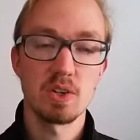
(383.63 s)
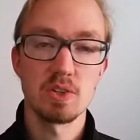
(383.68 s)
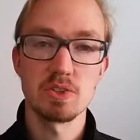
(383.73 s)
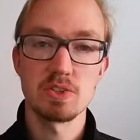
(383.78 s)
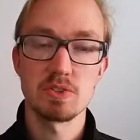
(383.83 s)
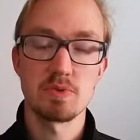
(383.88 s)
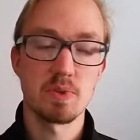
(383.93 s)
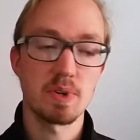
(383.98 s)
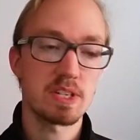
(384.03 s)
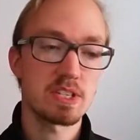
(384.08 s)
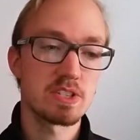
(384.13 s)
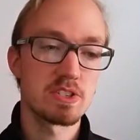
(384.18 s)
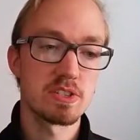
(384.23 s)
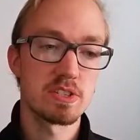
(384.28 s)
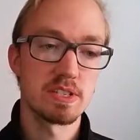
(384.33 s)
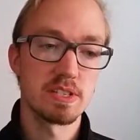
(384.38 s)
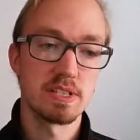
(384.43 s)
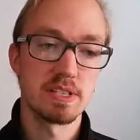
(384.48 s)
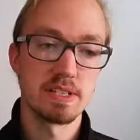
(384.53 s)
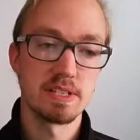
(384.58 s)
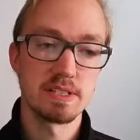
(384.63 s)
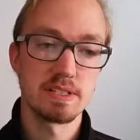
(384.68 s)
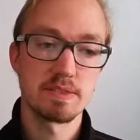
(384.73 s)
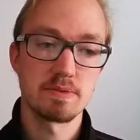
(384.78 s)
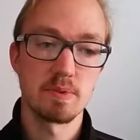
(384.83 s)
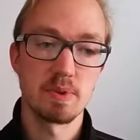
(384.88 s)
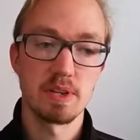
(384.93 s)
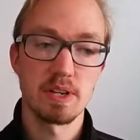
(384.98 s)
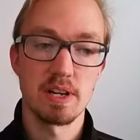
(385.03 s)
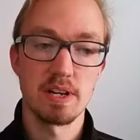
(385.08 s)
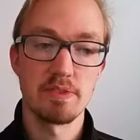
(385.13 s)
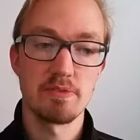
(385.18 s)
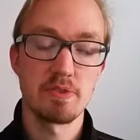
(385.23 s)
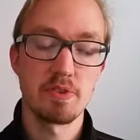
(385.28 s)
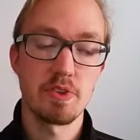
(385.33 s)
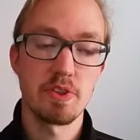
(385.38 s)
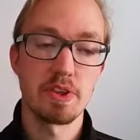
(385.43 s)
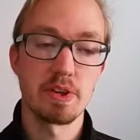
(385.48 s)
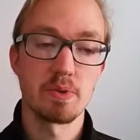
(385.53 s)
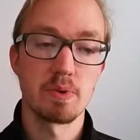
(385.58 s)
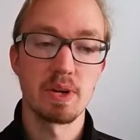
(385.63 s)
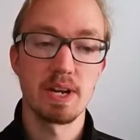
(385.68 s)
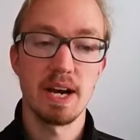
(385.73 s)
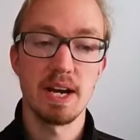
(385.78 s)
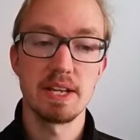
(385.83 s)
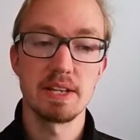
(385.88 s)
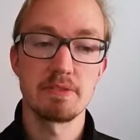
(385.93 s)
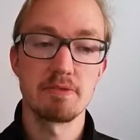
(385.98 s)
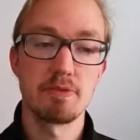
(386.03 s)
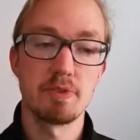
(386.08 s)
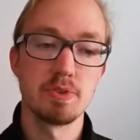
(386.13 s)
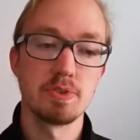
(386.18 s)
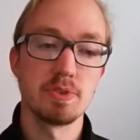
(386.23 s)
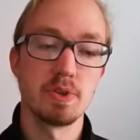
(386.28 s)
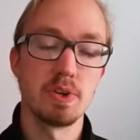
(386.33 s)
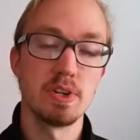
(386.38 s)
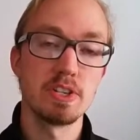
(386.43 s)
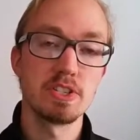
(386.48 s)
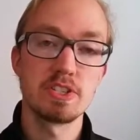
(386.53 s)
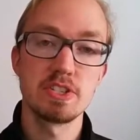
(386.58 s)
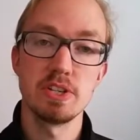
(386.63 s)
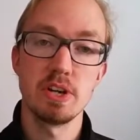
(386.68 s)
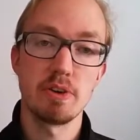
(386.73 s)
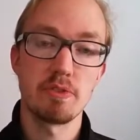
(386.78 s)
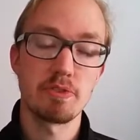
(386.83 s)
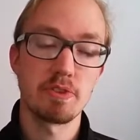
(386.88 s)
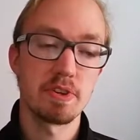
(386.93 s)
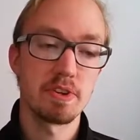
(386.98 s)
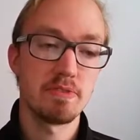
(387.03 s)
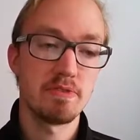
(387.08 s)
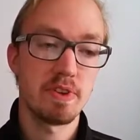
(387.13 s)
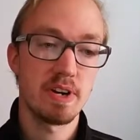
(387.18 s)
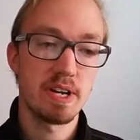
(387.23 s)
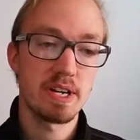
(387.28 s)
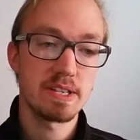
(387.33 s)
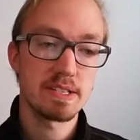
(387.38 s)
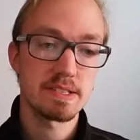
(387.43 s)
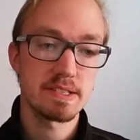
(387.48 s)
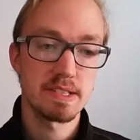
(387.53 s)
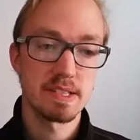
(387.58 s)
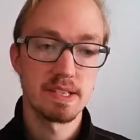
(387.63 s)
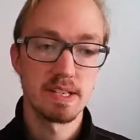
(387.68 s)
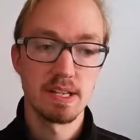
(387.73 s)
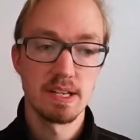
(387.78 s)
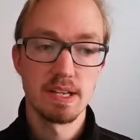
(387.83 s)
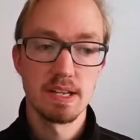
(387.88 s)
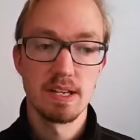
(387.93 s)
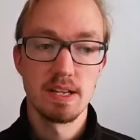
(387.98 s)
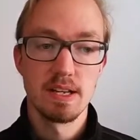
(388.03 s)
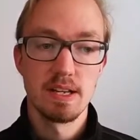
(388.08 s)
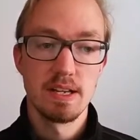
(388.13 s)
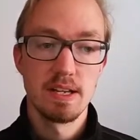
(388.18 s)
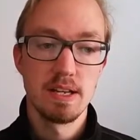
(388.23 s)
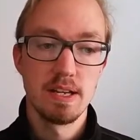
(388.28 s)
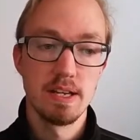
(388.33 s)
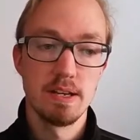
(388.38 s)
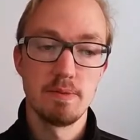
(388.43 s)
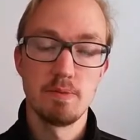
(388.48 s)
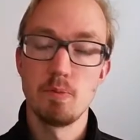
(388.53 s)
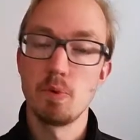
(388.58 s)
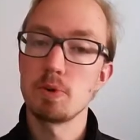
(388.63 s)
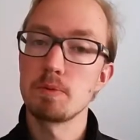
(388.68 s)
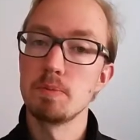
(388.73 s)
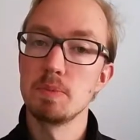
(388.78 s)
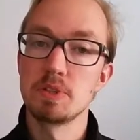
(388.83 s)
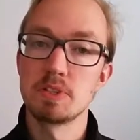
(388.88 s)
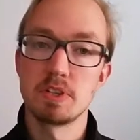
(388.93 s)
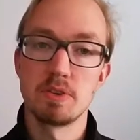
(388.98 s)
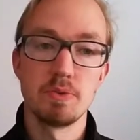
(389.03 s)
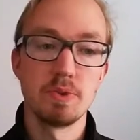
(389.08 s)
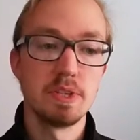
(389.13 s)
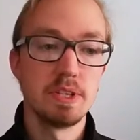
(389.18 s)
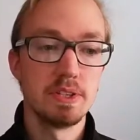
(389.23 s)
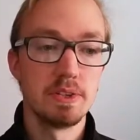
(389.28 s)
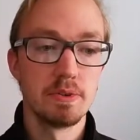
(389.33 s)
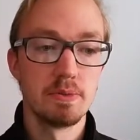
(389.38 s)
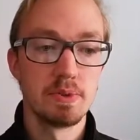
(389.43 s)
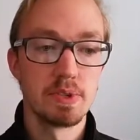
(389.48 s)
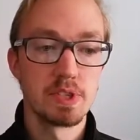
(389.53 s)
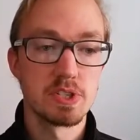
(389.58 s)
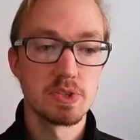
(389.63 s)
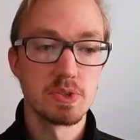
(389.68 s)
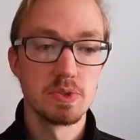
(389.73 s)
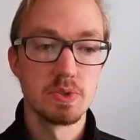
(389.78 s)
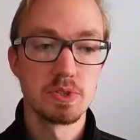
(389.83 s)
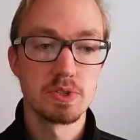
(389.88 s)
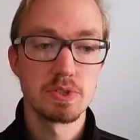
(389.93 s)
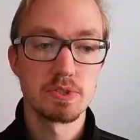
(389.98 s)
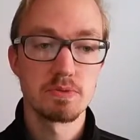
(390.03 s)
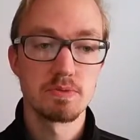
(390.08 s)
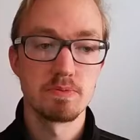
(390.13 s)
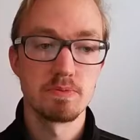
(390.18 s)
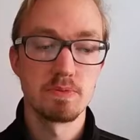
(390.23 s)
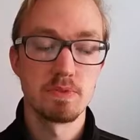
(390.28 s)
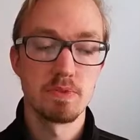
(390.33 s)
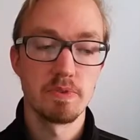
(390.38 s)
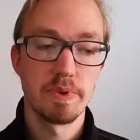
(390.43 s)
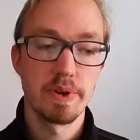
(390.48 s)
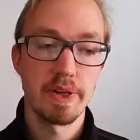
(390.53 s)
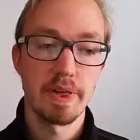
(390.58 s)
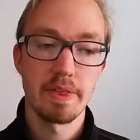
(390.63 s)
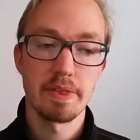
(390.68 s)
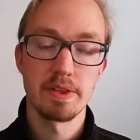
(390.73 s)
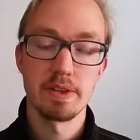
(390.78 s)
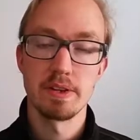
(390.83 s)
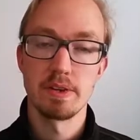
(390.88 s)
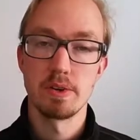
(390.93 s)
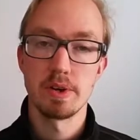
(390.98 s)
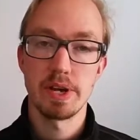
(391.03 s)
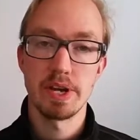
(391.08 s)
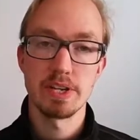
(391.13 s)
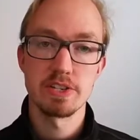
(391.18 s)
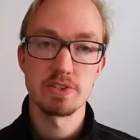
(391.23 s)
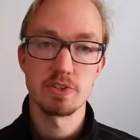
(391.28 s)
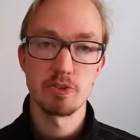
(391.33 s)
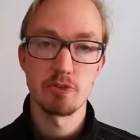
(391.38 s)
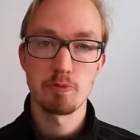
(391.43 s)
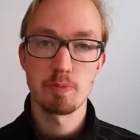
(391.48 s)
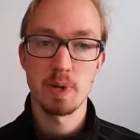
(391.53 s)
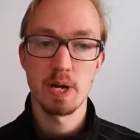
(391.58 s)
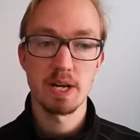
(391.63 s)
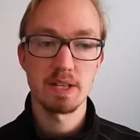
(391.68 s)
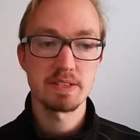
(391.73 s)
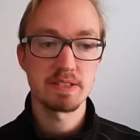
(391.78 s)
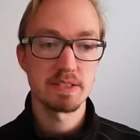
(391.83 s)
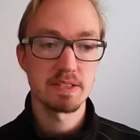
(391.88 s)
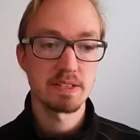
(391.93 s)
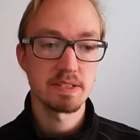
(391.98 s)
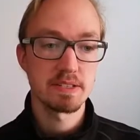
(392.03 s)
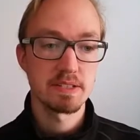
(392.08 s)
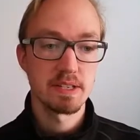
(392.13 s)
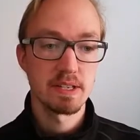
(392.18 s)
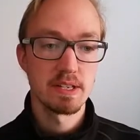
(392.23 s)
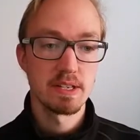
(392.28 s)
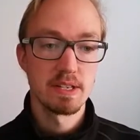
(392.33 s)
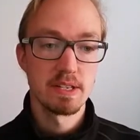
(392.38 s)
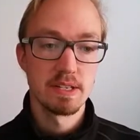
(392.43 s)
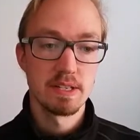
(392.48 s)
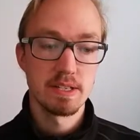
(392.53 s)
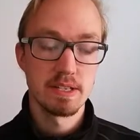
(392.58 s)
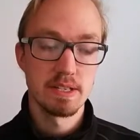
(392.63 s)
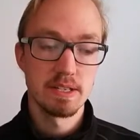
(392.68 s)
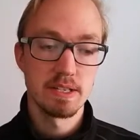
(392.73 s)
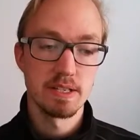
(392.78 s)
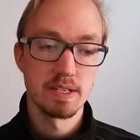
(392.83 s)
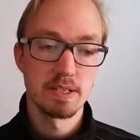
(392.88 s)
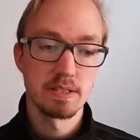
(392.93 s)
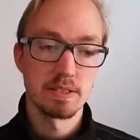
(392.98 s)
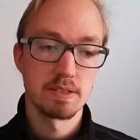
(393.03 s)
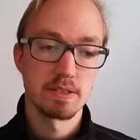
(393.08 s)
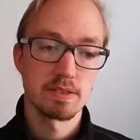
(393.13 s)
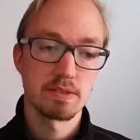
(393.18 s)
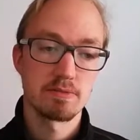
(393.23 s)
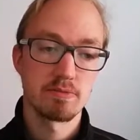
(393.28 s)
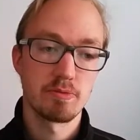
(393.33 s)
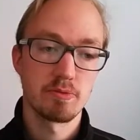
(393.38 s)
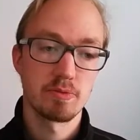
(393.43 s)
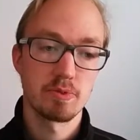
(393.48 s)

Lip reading: Construction is everything regarding physiology of the device, what material you will choose, where the location of parts is, and